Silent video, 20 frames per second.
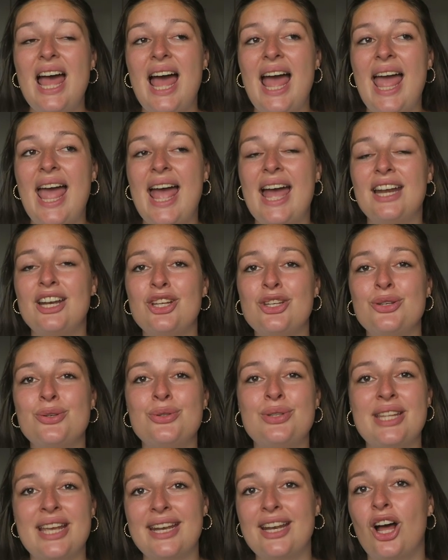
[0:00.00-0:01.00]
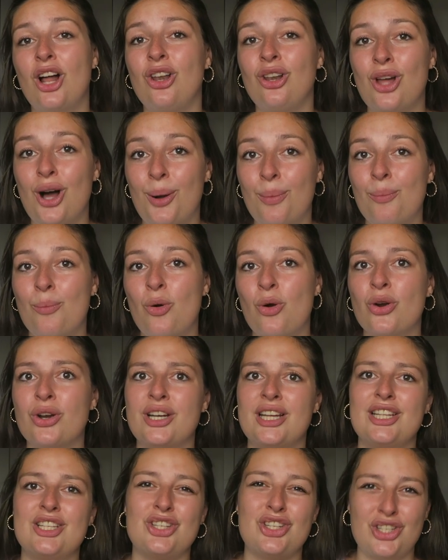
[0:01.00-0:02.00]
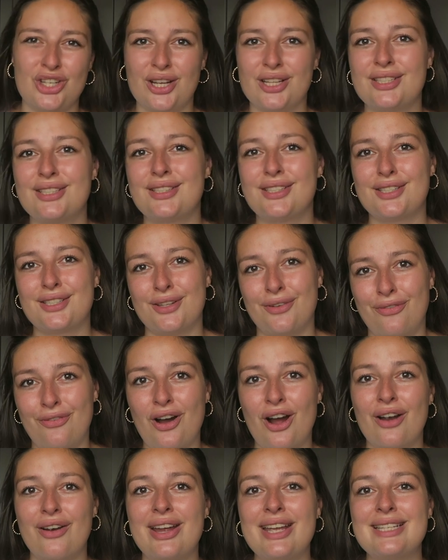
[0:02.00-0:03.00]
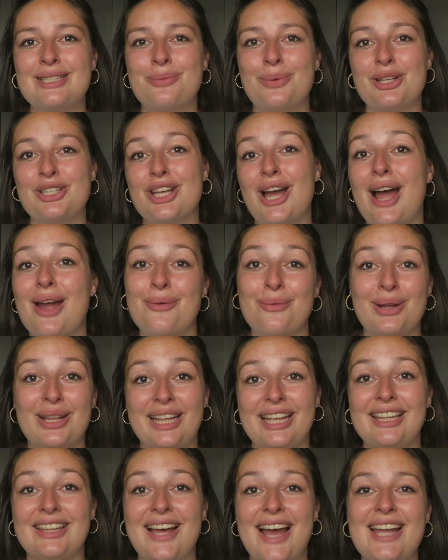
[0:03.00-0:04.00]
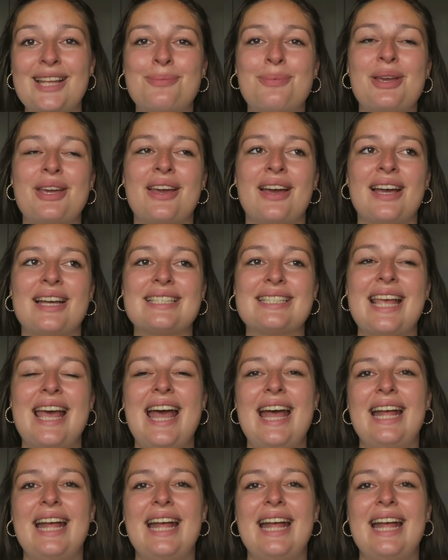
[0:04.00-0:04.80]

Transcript: and you did a lot more than just safaris, which I really liked because